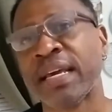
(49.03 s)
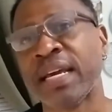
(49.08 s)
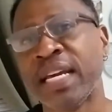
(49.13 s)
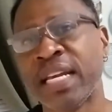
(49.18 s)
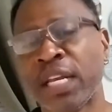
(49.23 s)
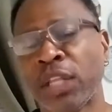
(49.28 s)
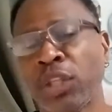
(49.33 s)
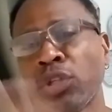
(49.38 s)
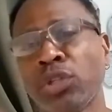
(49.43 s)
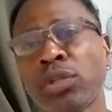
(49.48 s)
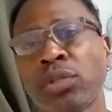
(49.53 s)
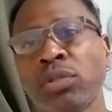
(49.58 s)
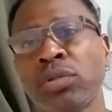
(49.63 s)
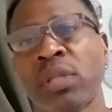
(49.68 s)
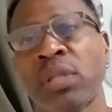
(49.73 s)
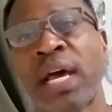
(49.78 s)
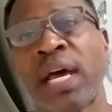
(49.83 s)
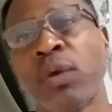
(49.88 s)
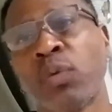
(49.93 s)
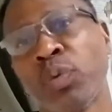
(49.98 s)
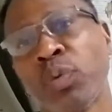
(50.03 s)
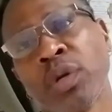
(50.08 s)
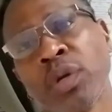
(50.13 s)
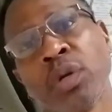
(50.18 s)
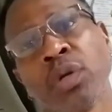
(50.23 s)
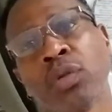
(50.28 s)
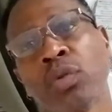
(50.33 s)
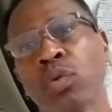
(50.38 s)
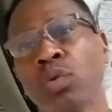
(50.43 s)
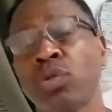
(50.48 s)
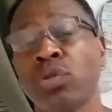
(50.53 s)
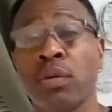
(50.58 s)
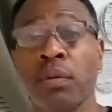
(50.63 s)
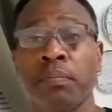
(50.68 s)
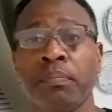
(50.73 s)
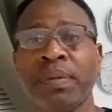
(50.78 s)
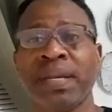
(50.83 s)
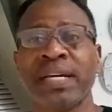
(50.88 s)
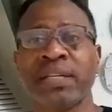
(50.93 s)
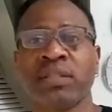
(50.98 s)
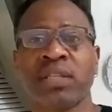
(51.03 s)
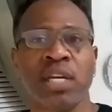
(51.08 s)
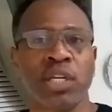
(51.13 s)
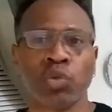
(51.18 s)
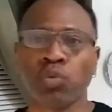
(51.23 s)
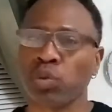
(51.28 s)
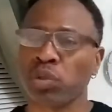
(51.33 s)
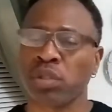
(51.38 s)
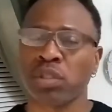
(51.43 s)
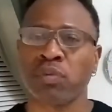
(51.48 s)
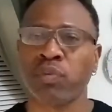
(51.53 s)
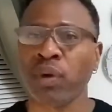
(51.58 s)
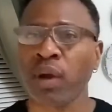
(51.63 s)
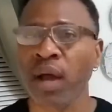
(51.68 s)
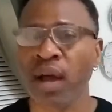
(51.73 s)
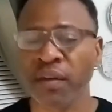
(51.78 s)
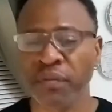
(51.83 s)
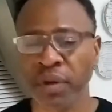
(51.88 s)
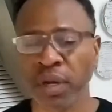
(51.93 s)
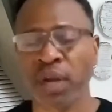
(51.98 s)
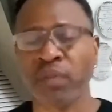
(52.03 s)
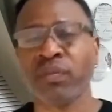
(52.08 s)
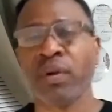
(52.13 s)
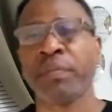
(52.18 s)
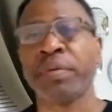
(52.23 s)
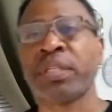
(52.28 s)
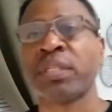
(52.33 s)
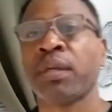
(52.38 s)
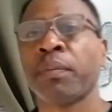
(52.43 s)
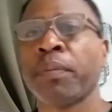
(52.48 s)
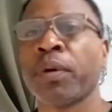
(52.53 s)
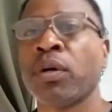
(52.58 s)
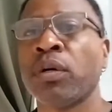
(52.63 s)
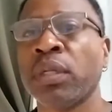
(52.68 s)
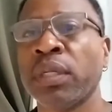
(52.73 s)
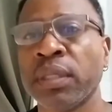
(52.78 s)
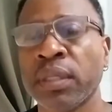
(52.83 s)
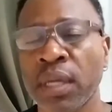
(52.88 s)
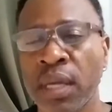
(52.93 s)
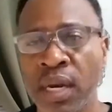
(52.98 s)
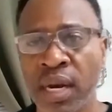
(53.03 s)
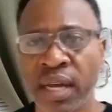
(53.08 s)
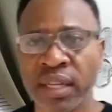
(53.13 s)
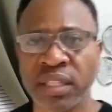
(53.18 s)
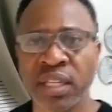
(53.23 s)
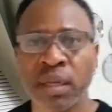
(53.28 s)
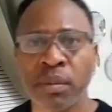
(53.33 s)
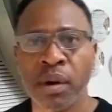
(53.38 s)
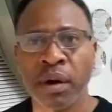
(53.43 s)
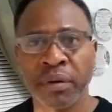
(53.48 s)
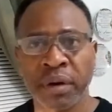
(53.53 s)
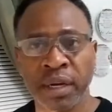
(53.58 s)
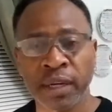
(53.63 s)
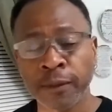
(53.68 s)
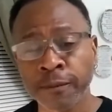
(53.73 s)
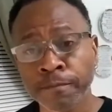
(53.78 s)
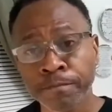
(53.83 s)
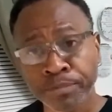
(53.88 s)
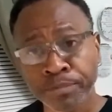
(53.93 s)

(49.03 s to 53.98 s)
In addition to that, we're going to do some plantains, which has become very typical in Latin America.